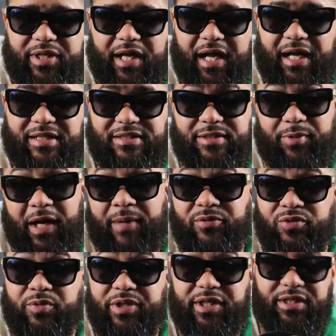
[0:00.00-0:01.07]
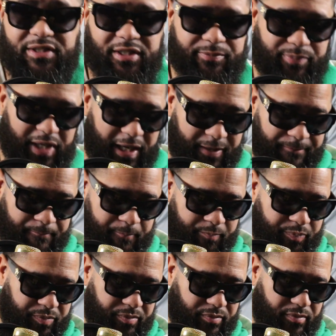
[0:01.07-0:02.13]
has, see what happens when he gets hit back.
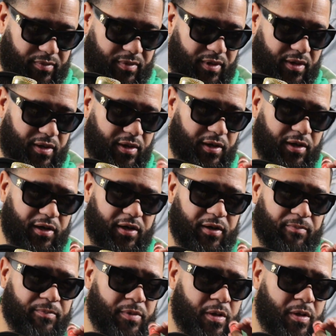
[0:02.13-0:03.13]
Um,